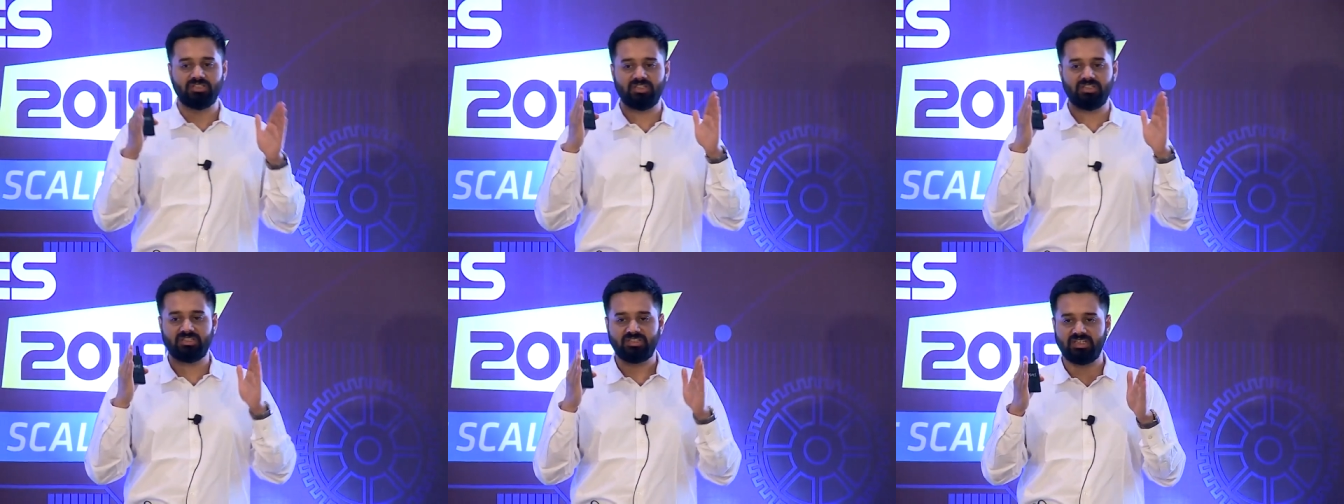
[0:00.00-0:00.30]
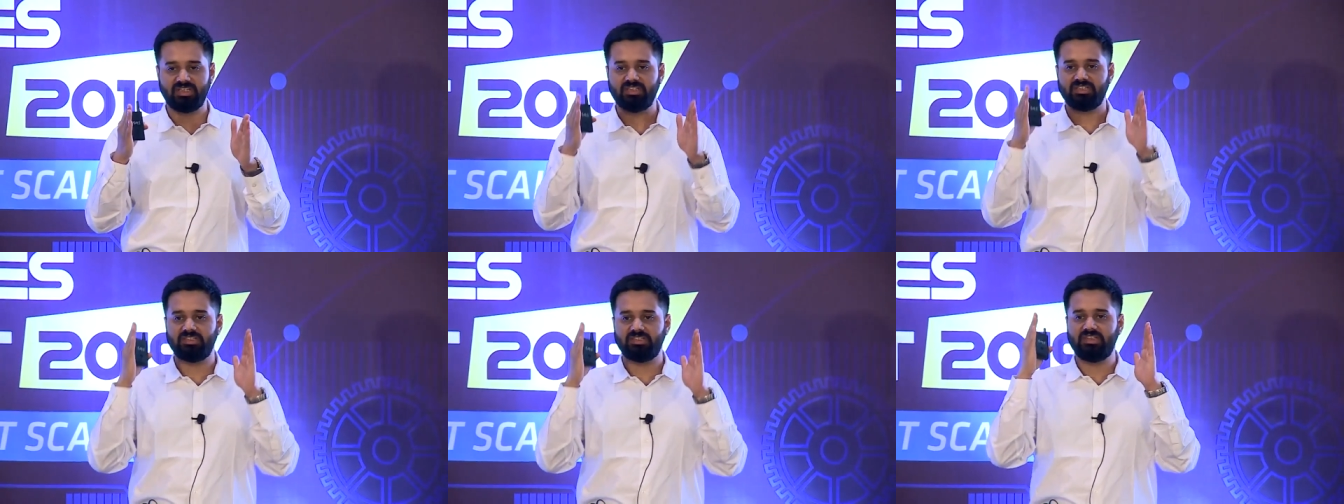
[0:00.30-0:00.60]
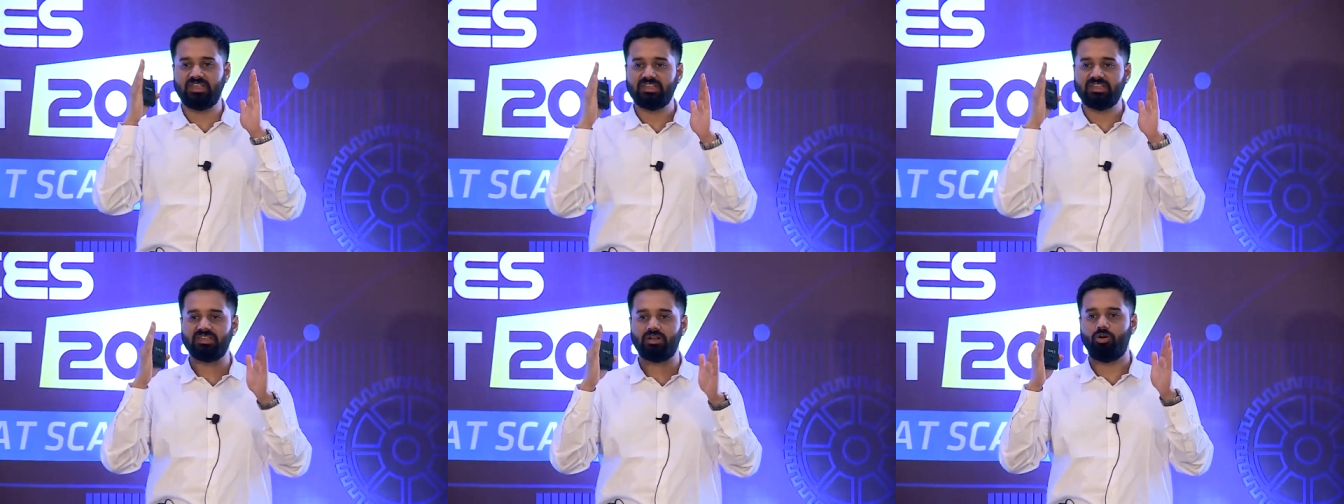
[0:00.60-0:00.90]
In the sense,
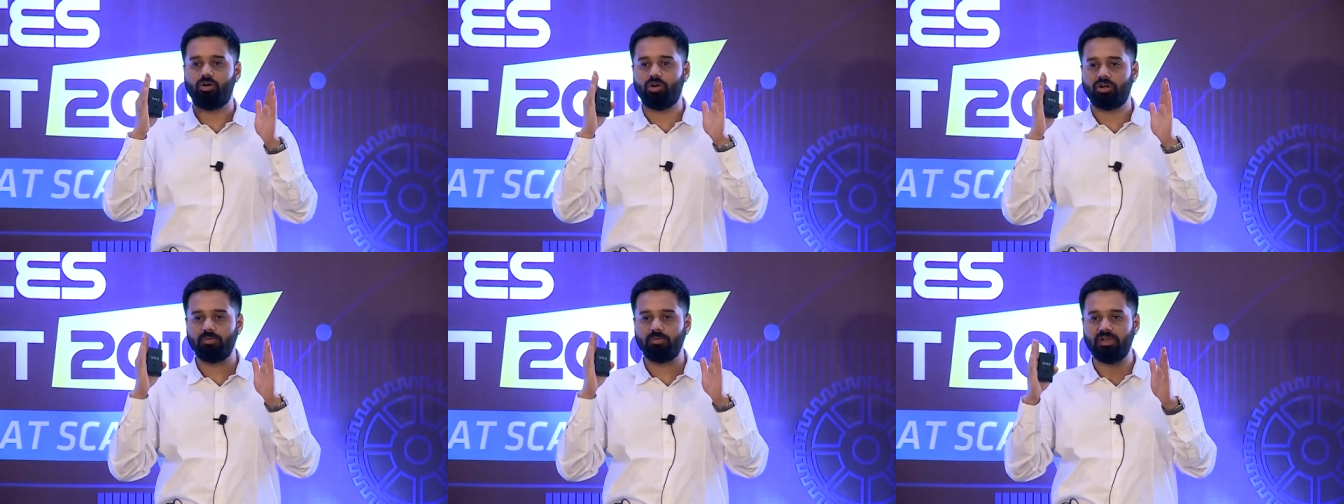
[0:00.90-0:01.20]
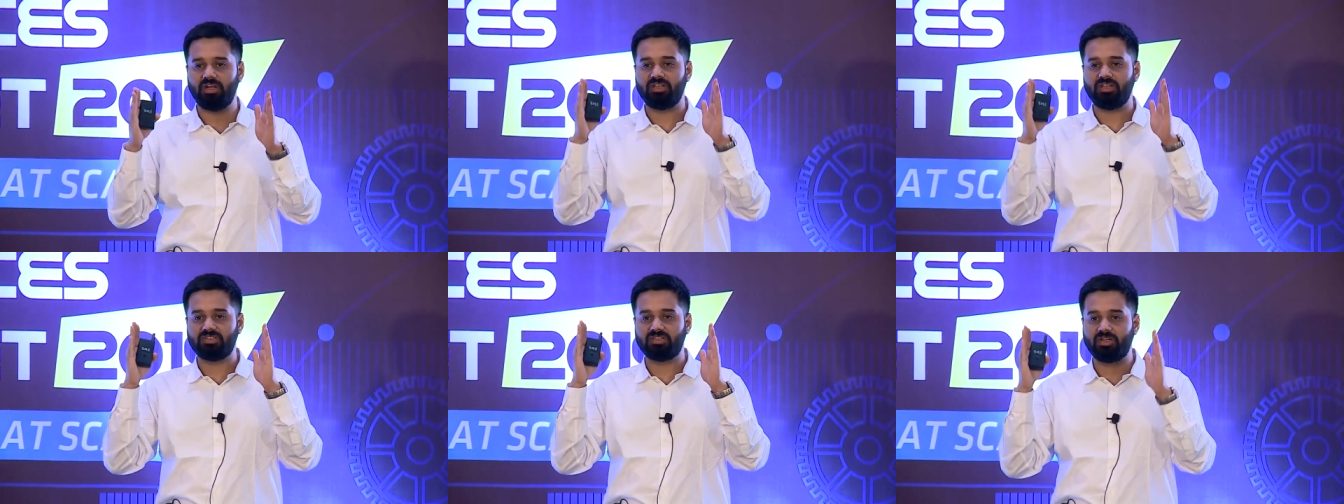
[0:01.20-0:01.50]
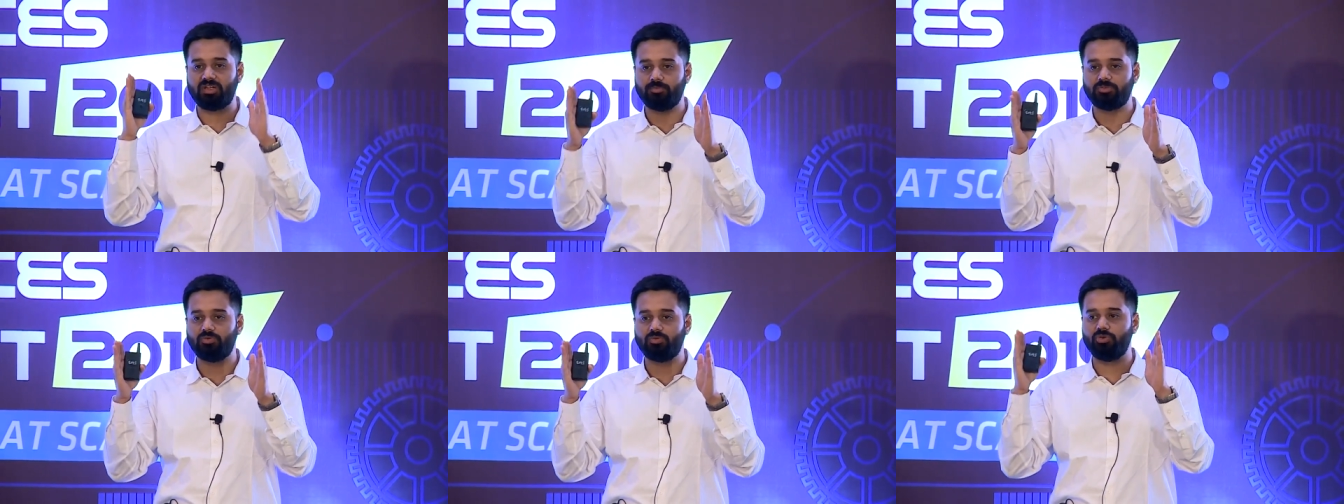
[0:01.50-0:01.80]
these are automated
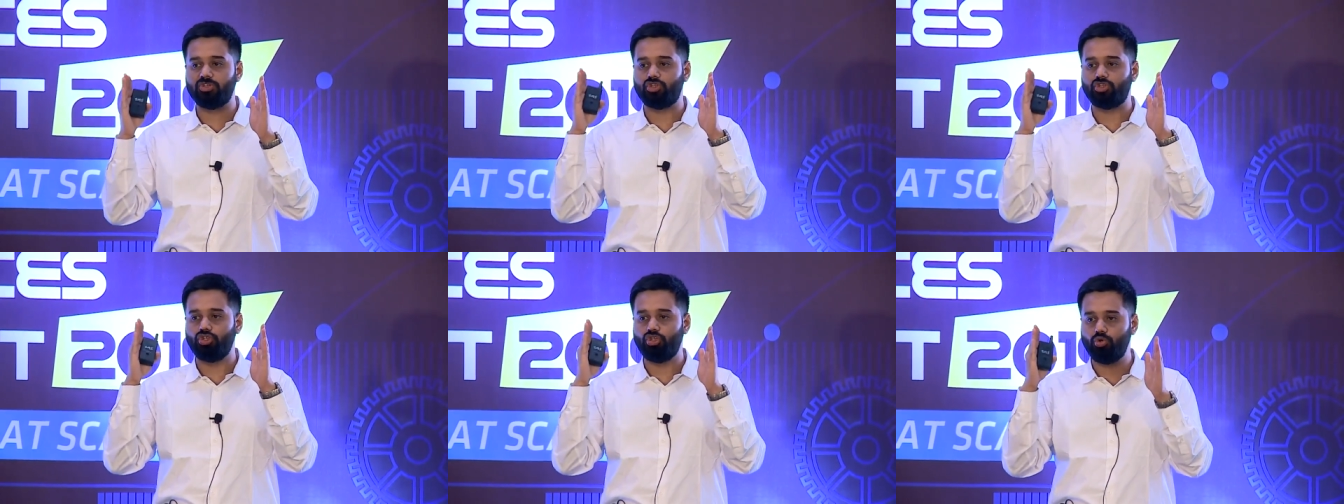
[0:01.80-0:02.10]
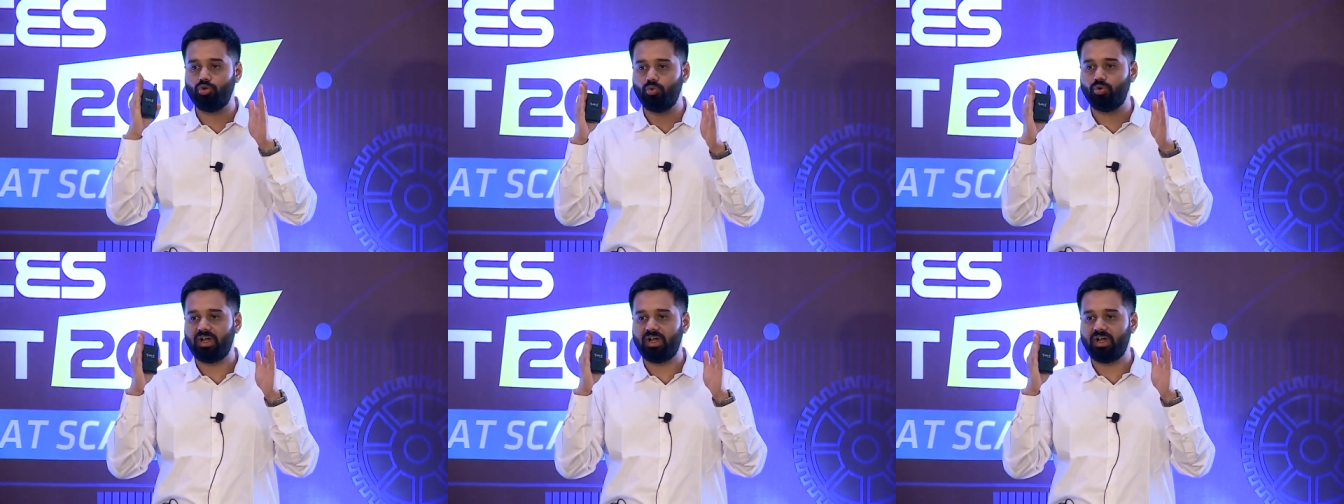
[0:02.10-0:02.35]
scripts which you